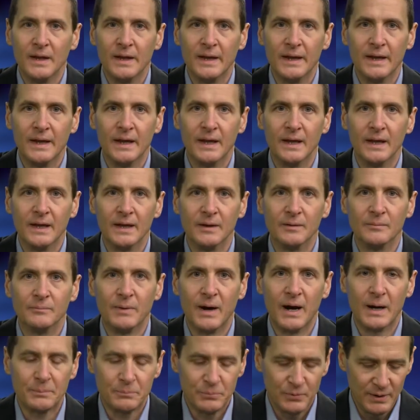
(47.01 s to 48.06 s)
And
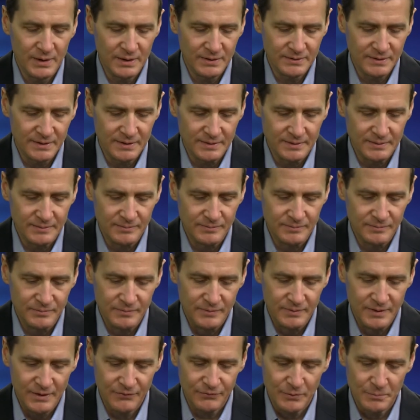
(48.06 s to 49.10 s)
Mark brings a
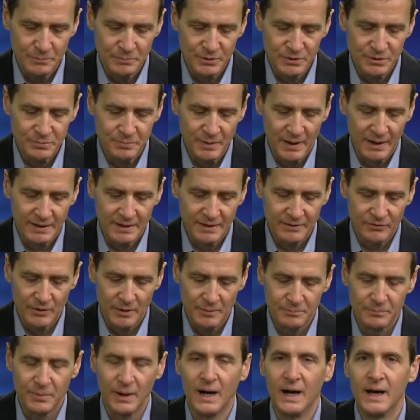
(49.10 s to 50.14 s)
different perspective
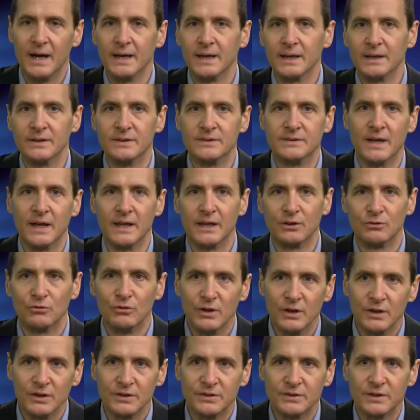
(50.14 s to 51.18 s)
on buying and selling
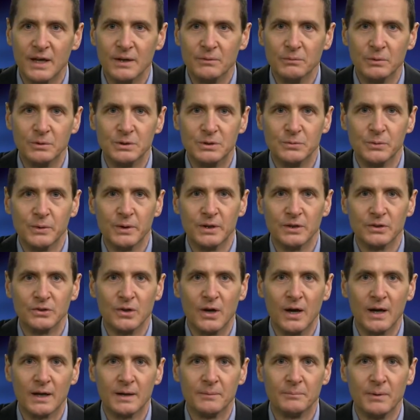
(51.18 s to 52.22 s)
real estate, which we're going to
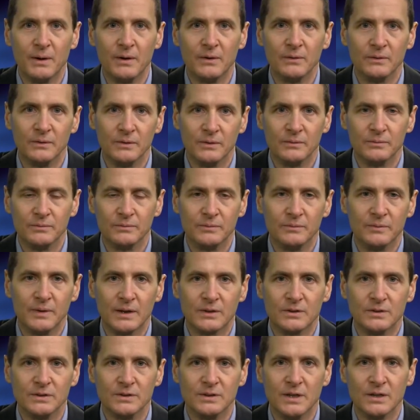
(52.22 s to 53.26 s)
talk about,
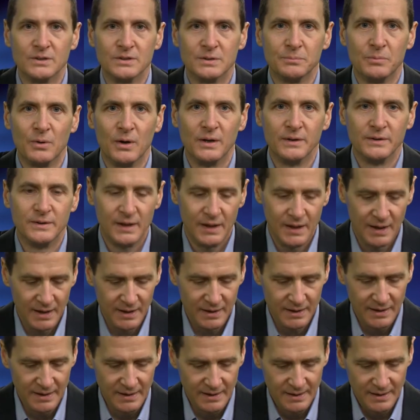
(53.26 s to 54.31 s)
actually touch upon
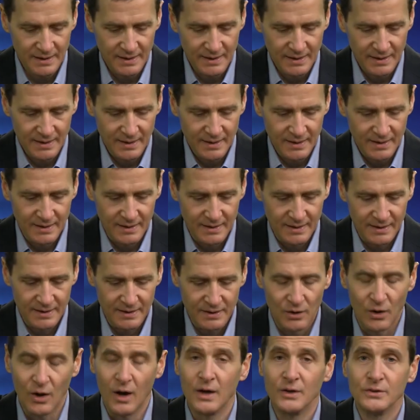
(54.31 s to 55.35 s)
today.
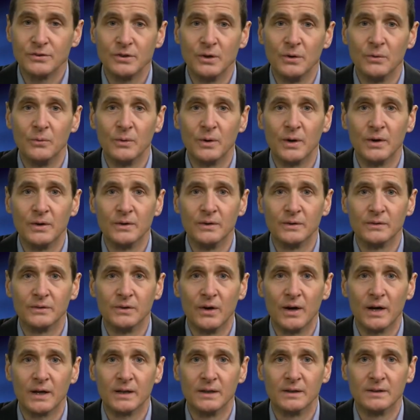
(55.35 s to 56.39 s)
And also we're going to
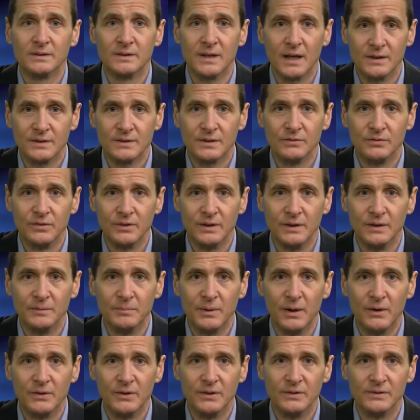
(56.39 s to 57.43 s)
talk extensively
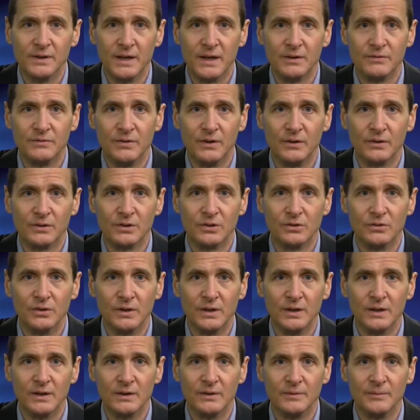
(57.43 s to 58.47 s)
about his NFL
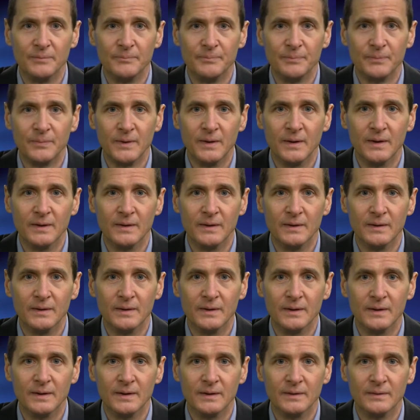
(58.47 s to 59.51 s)
career and
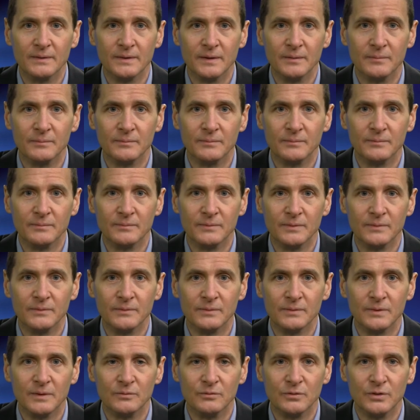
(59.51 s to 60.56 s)
some
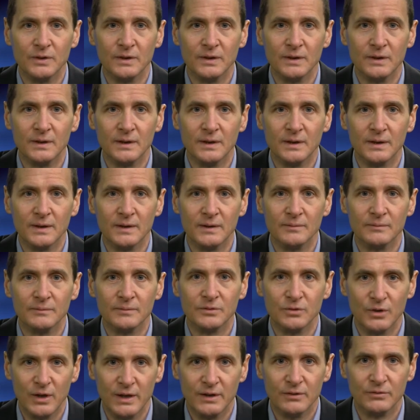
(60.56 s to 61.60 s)
really
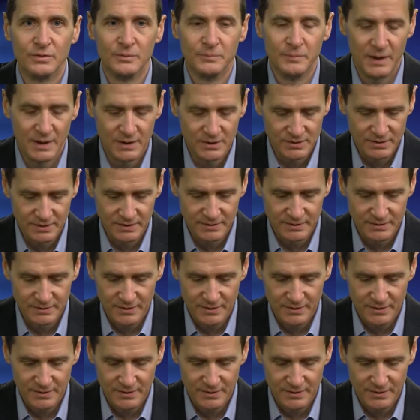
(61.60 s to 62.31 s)
great information.